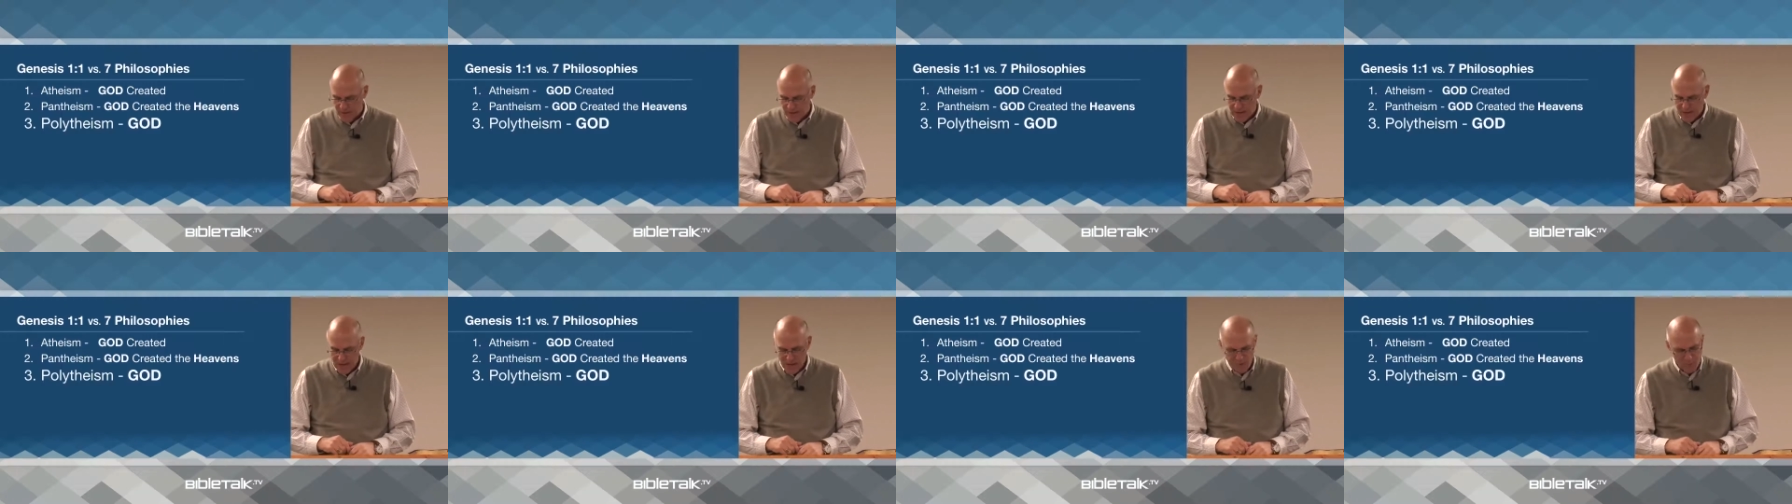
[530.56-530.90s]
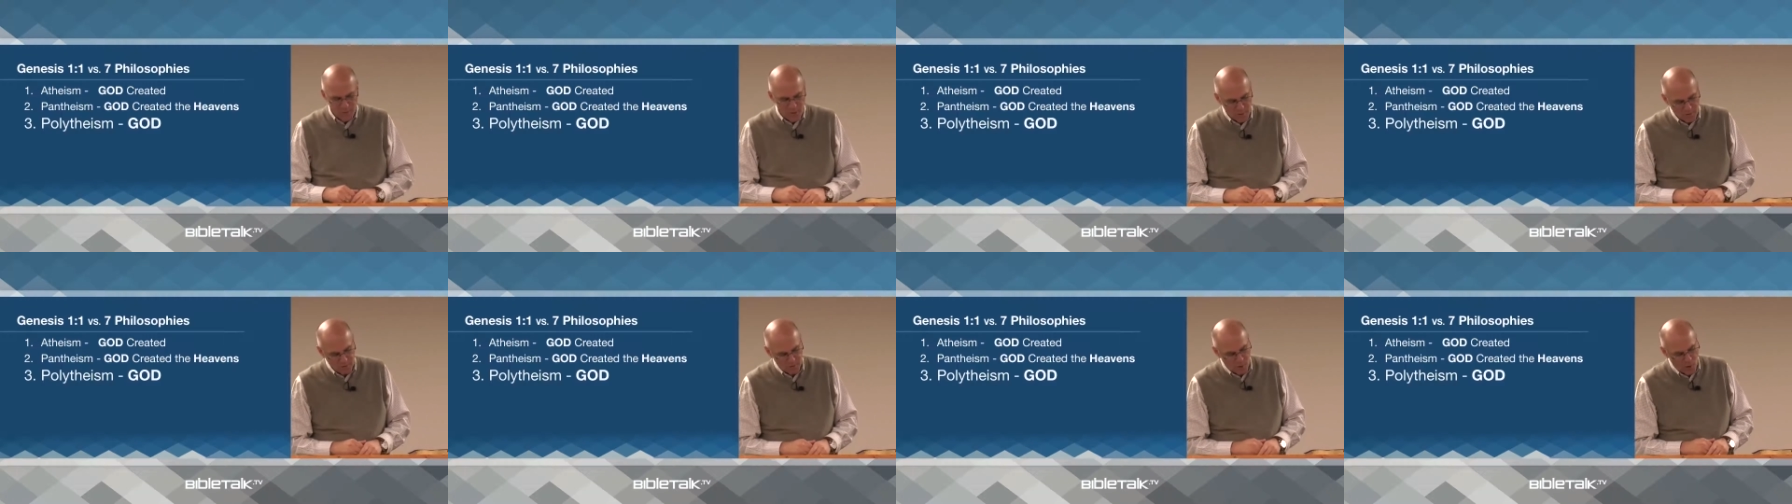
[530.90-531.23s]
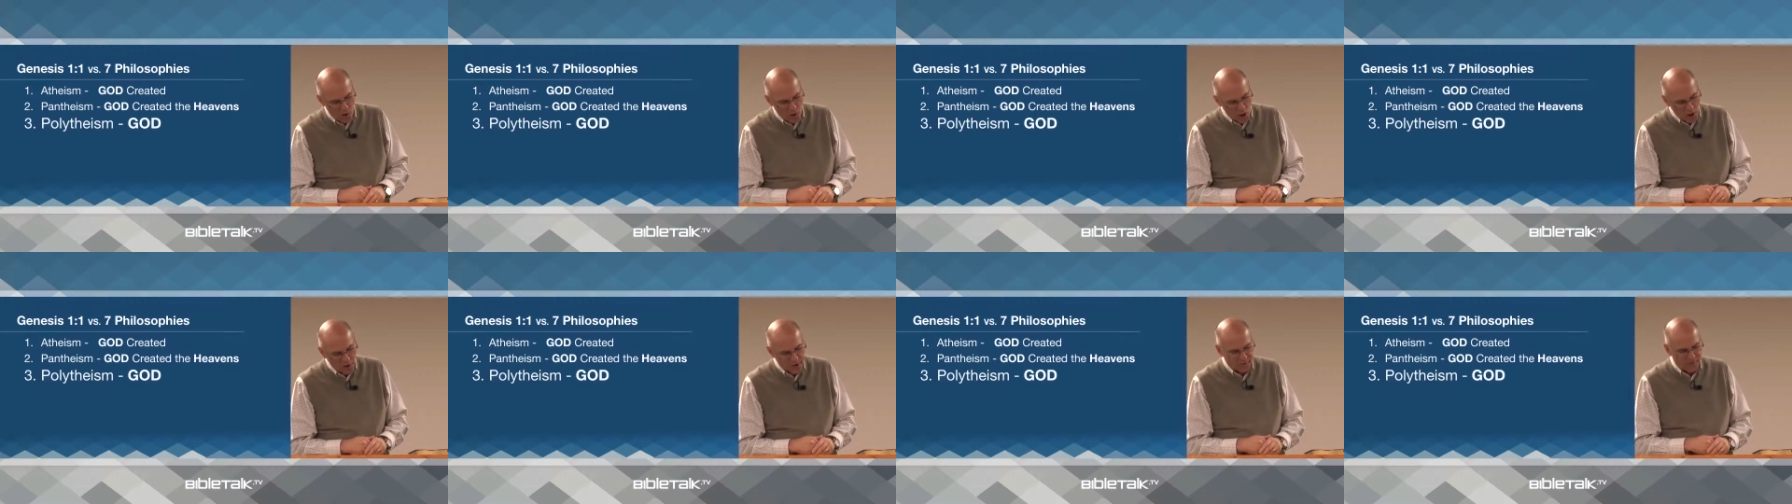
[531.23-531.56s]
How about
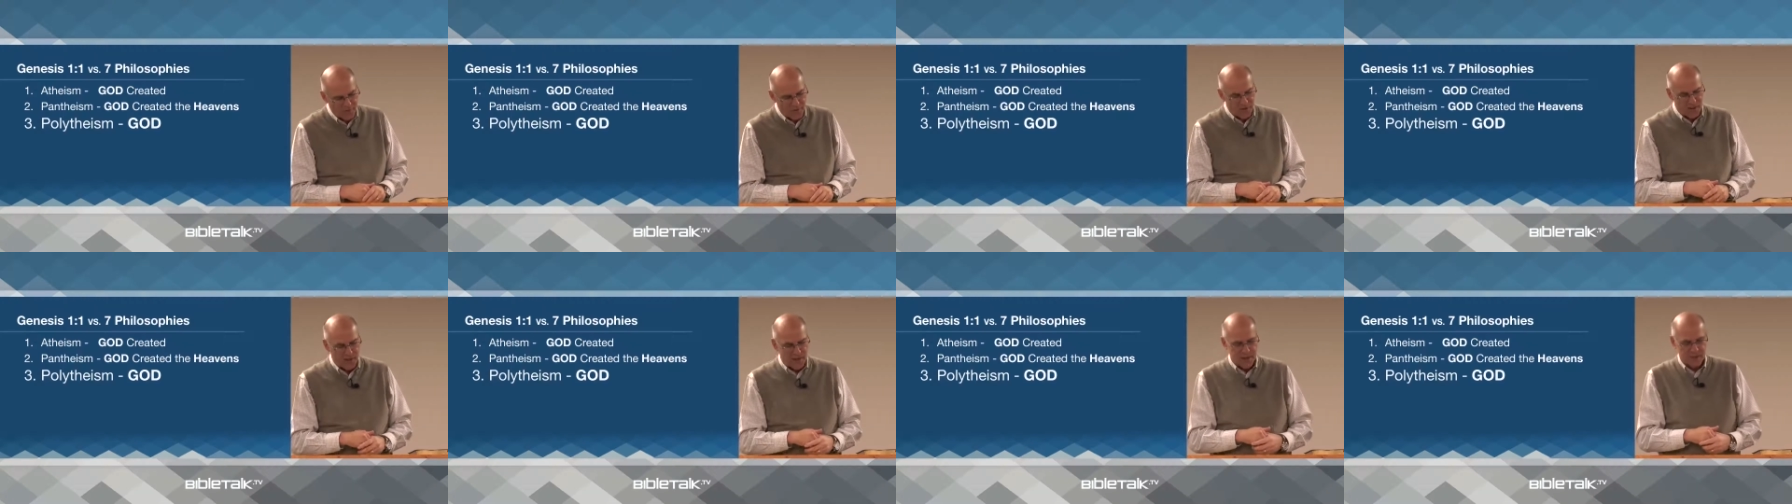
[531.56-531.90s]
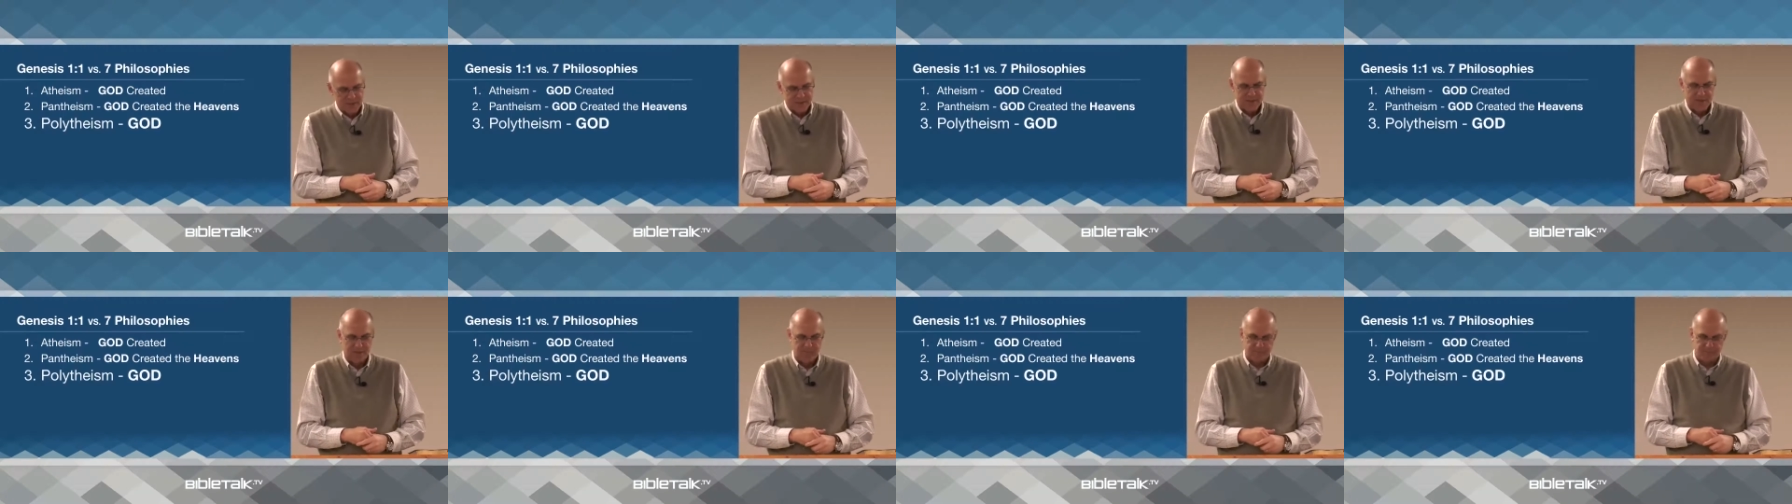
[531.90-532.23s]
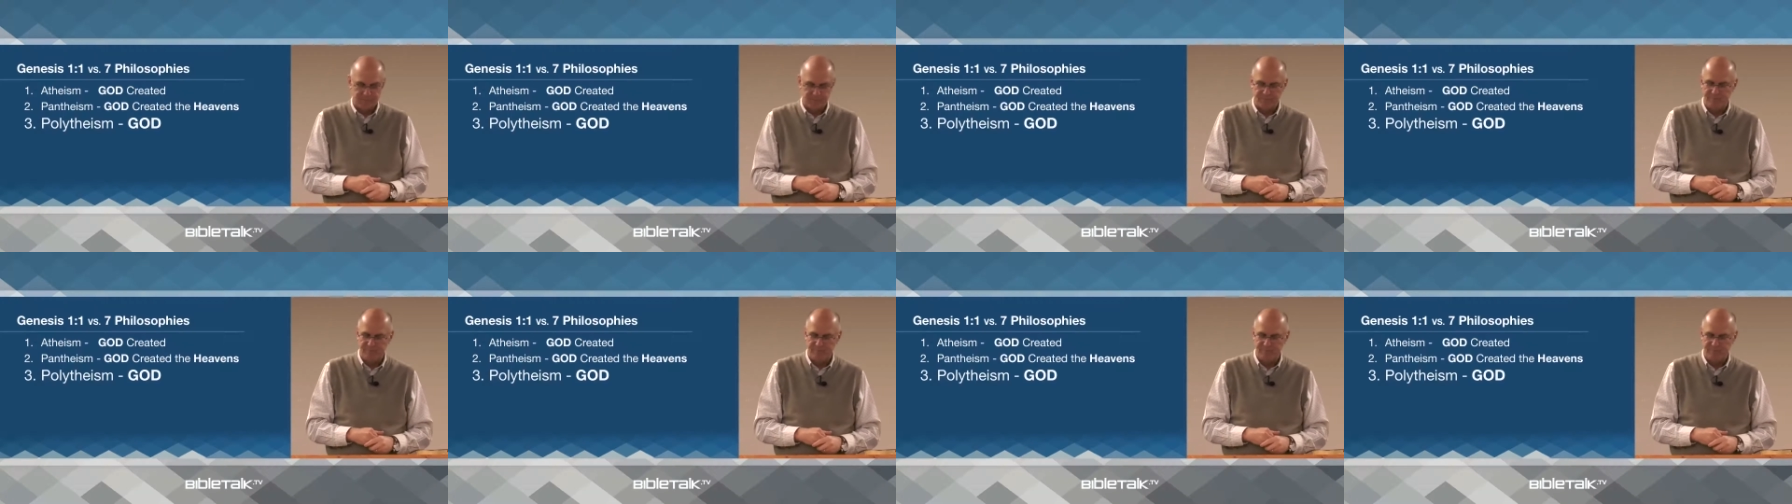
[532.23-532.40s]
polytheism?